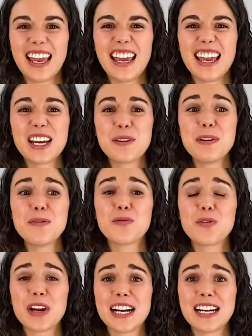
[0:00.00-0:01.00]
It can be
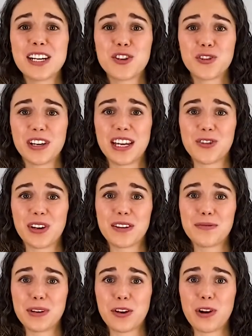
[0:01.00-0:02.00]
really tricky trying
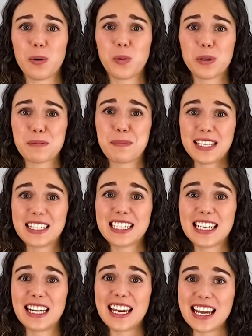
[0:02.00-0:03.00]
to figure out what's best
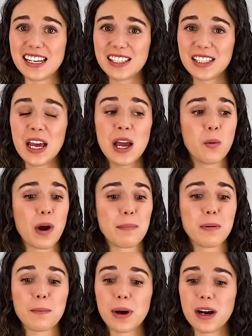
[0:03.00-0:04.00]
to eat. We're
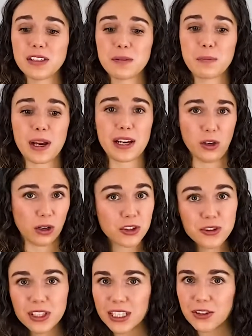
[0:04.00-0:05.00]
bombarded by
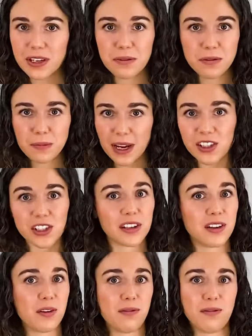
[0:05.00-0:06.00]
contradictory
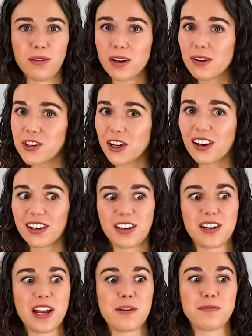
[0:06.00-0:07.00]
information, full of
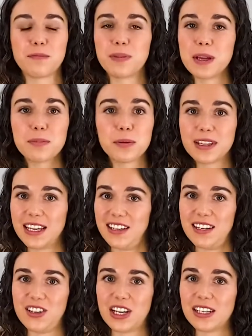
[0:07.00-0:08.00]
jargon, and from people with
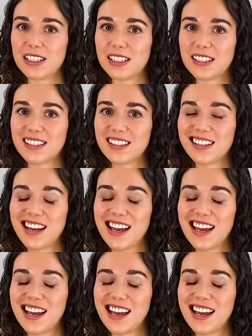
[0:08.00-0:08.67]
hidden agendas.